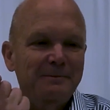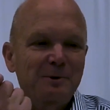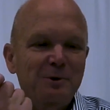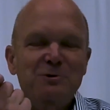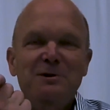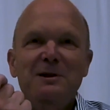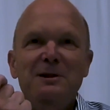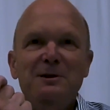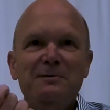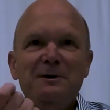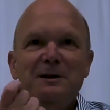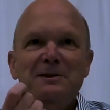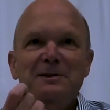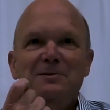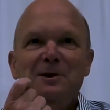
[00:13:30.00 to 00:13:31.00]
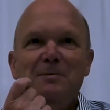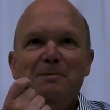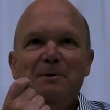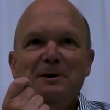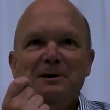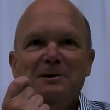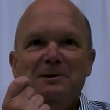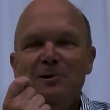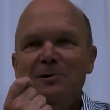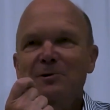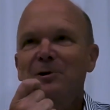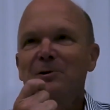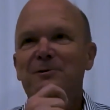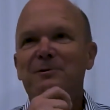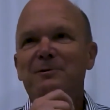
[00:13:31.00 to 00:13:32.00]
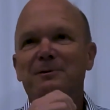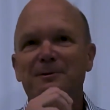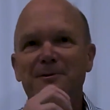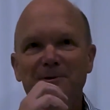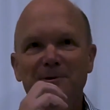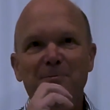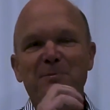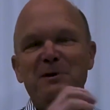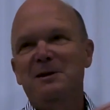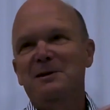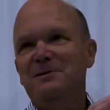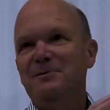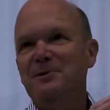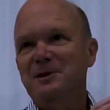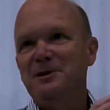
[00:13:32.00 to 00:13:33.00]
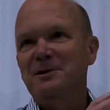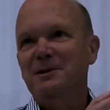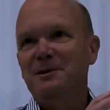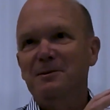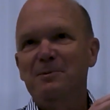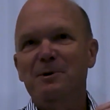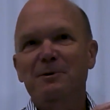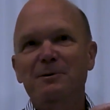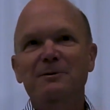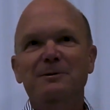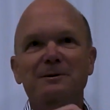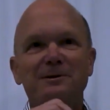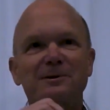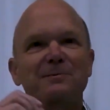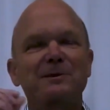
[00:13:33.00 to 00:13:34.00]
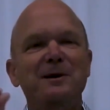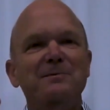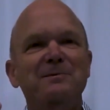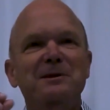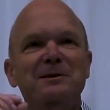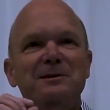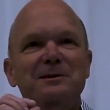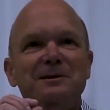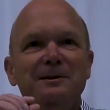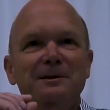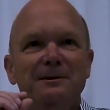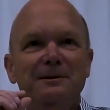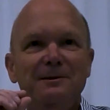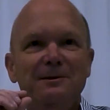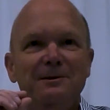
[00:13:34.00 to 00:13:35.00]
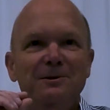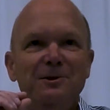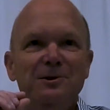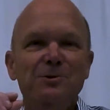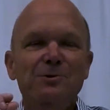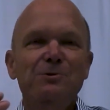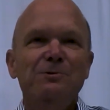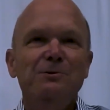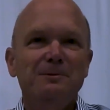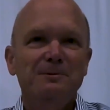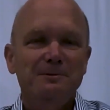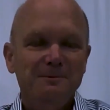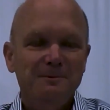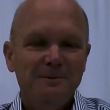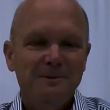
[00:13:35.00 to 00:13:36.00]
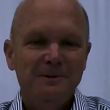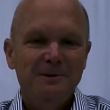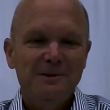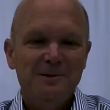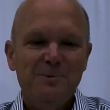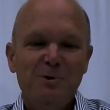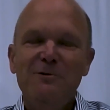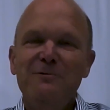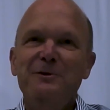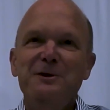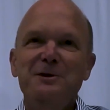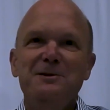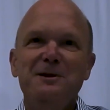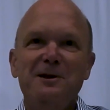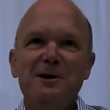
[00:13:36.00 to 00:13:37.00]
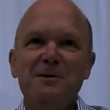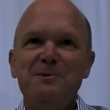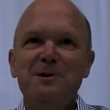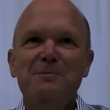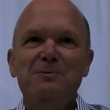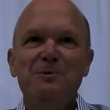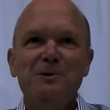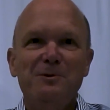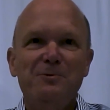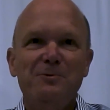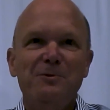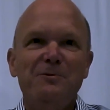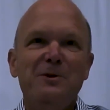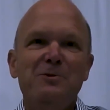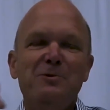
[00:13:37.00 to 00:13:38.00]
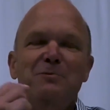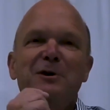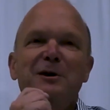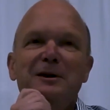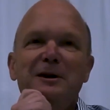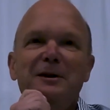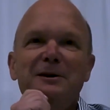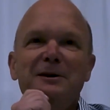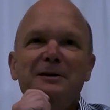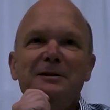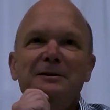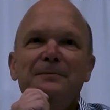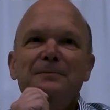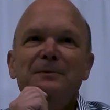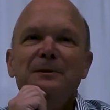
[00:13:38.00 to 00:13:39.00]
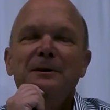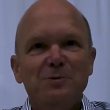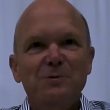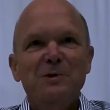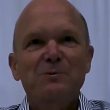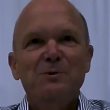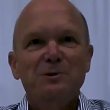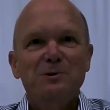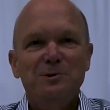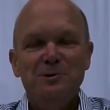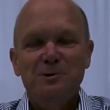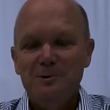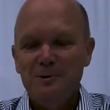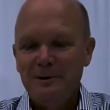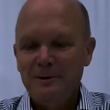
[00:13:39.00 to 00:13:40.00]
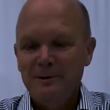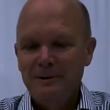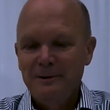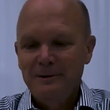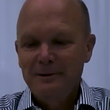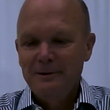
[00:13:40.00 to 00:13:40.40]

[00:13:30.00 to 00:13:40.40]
most innovative companies are not the biggest fish in the pond. Sometimes it's a new small fish that comes up with a very bright idea. So we want to